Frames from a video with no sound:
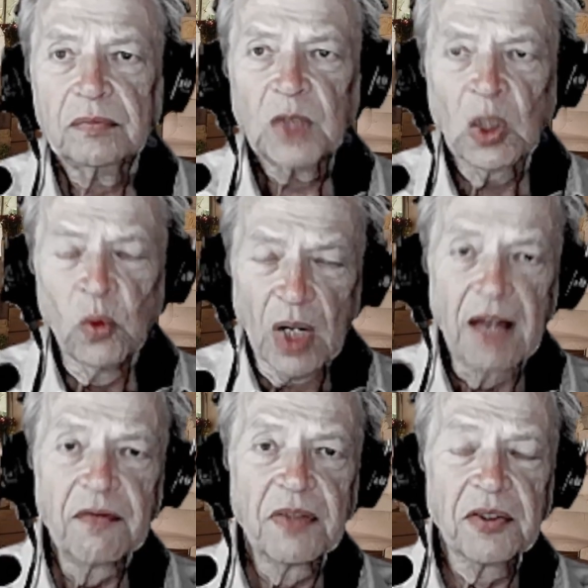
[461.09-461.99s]
When I
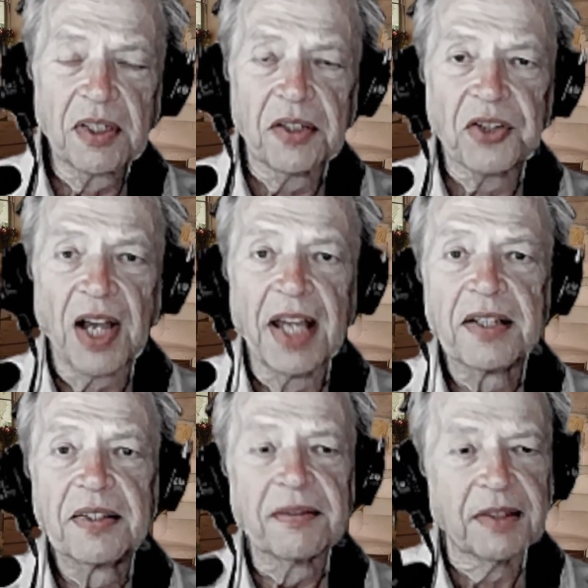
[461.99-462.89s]
visited
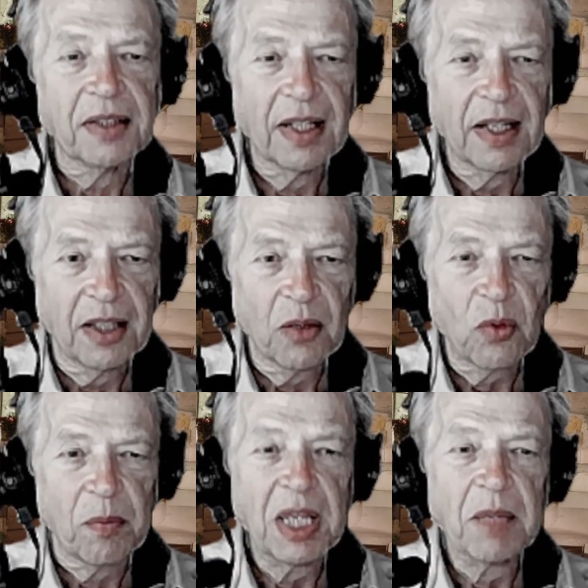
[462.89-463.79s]
China, there were
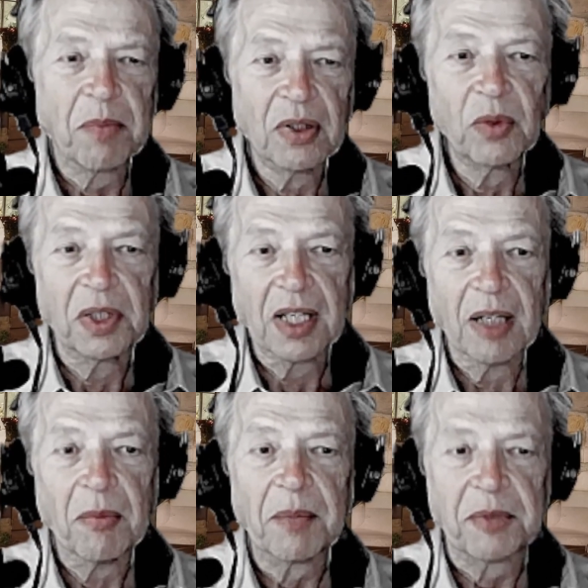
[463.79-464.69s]
people who would
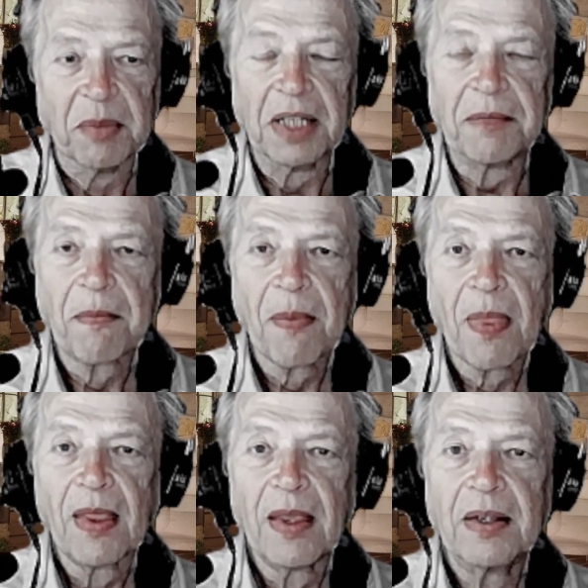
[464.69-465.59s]
come up to me,
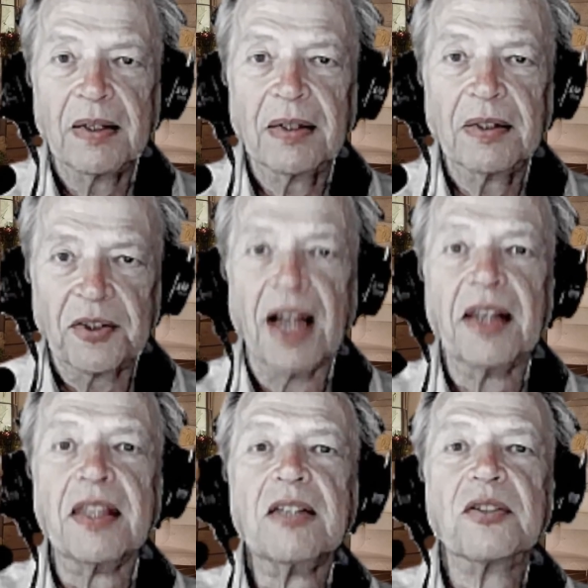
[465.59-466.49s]

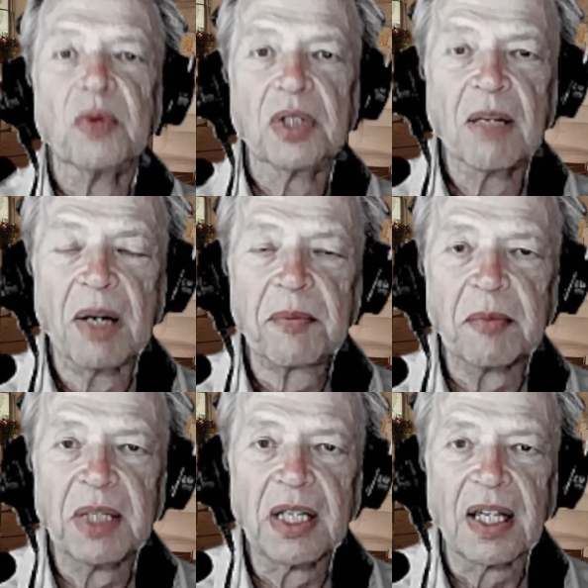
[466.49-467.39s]
Chinese who would come up to
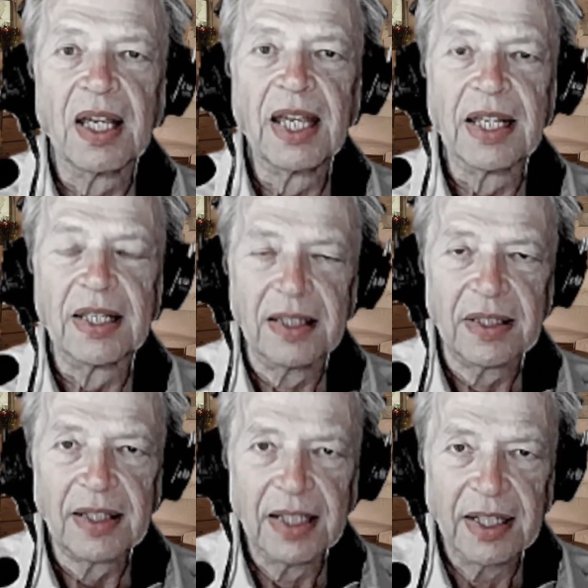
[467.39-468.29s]
me and
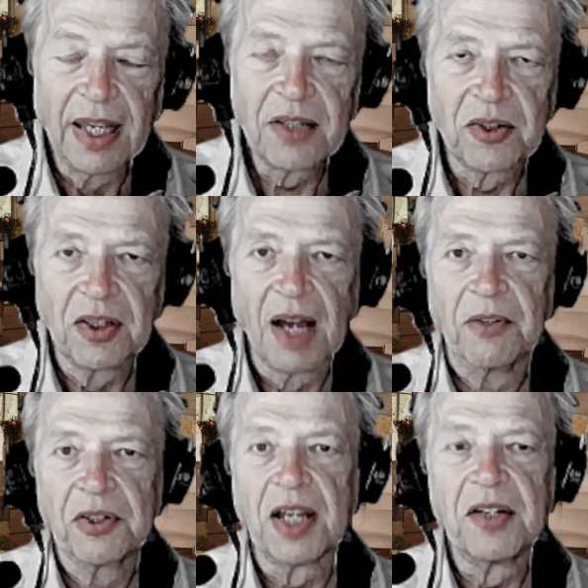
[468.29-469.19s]
engage in
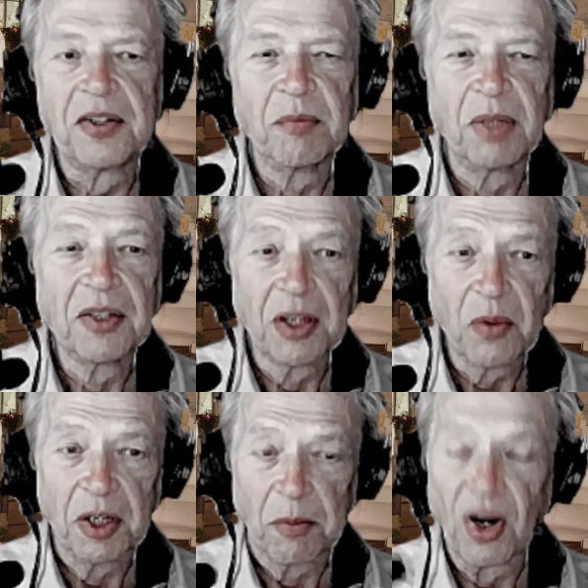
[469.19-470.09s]
conversation because they
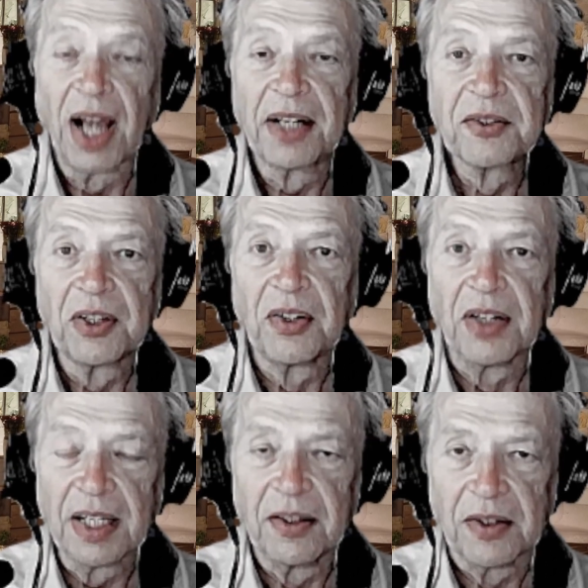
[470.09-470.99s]
wanted to practice their
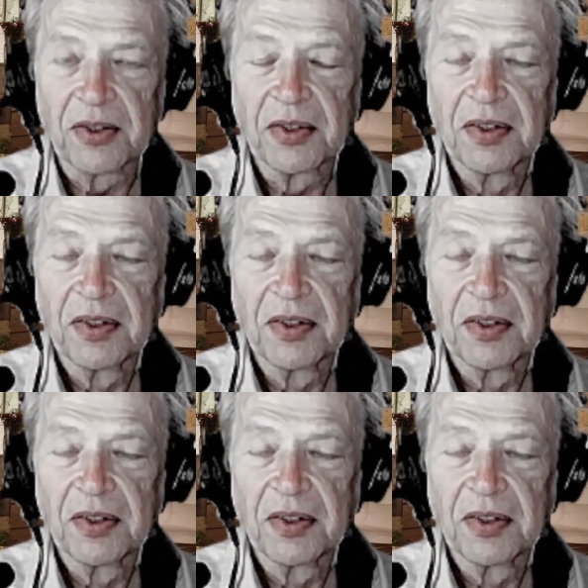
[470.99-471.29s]
English.